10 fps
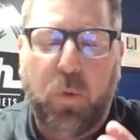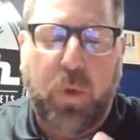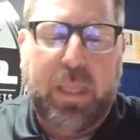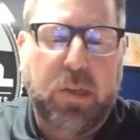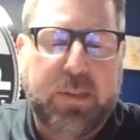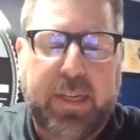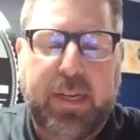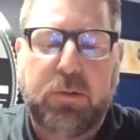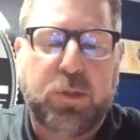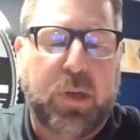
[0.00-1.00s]
we looked at
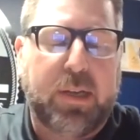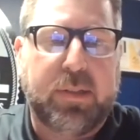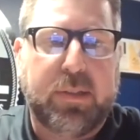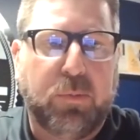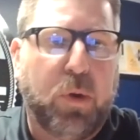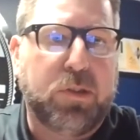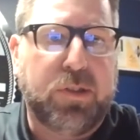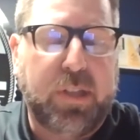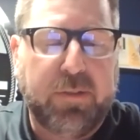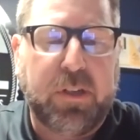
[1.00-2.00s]
AeroTrust, and what
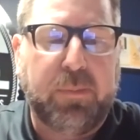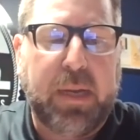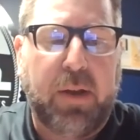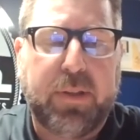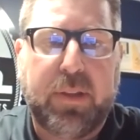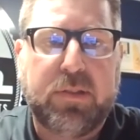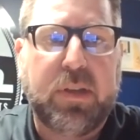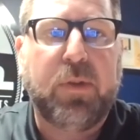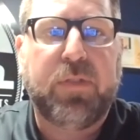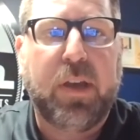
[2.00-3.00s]
was different about it than
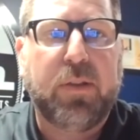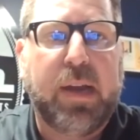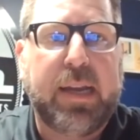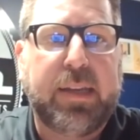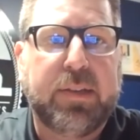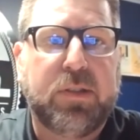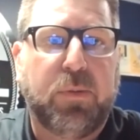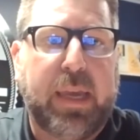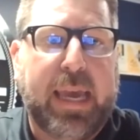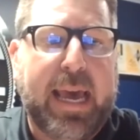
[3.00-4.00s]
some of the other ideas that
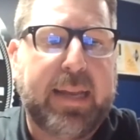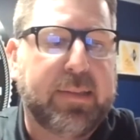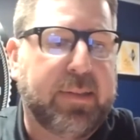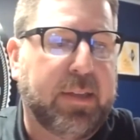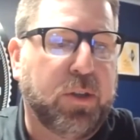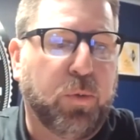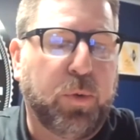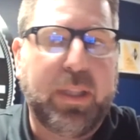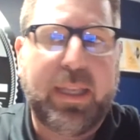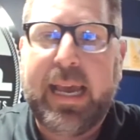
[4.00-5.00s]
we had is that there
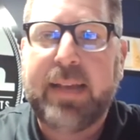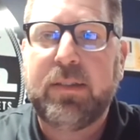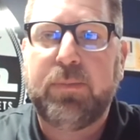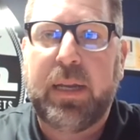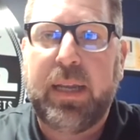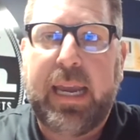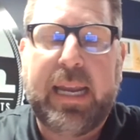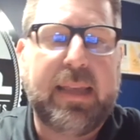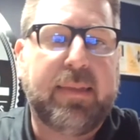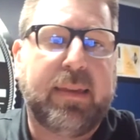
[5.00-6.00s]
really hasn't been
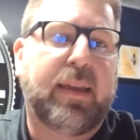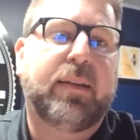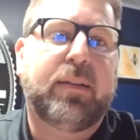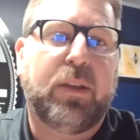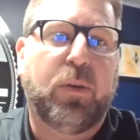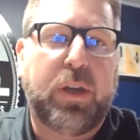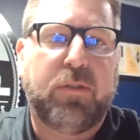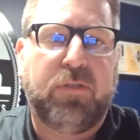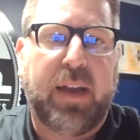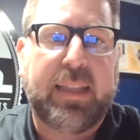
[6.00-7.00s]
anything that we
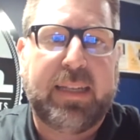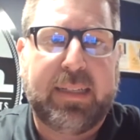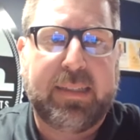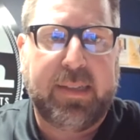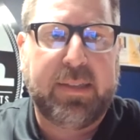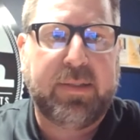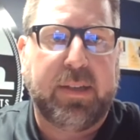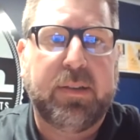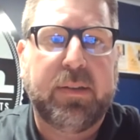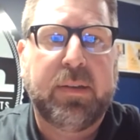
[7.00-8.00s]
could find that
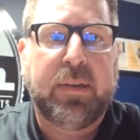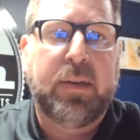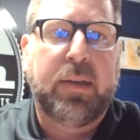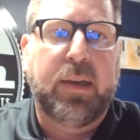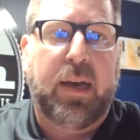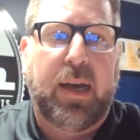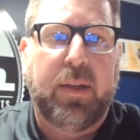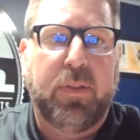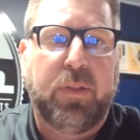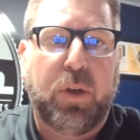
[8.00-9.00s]
existed
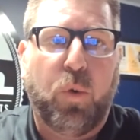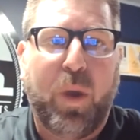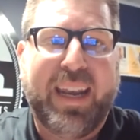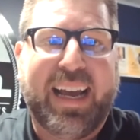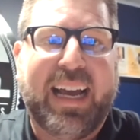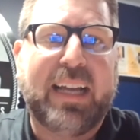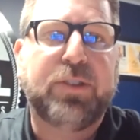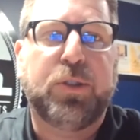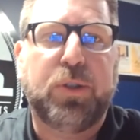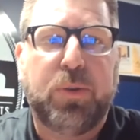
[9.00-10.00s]
that went
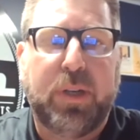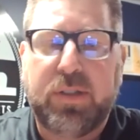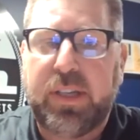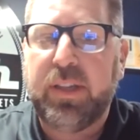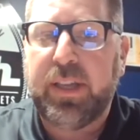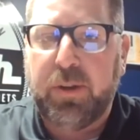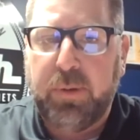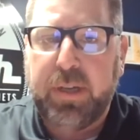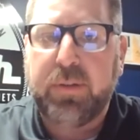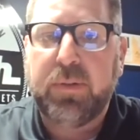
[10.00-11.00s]
onto a ceiling
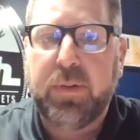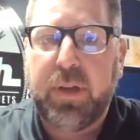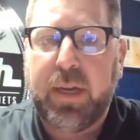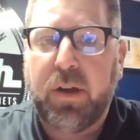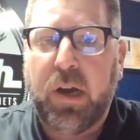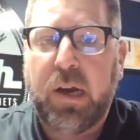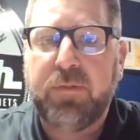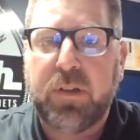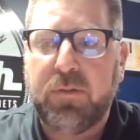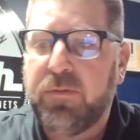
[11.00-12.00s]
grid and
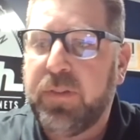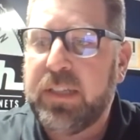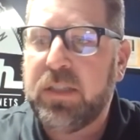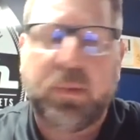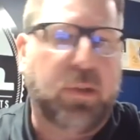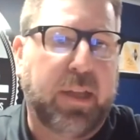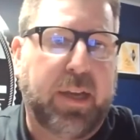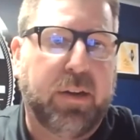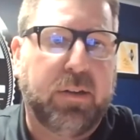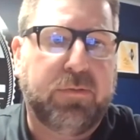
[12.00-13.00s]
offered a visible
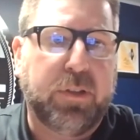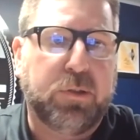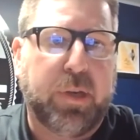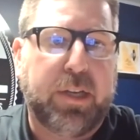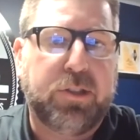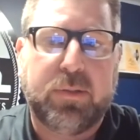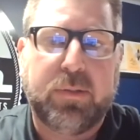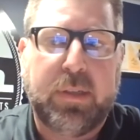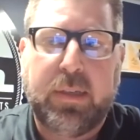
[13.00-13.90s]
layer of filtration.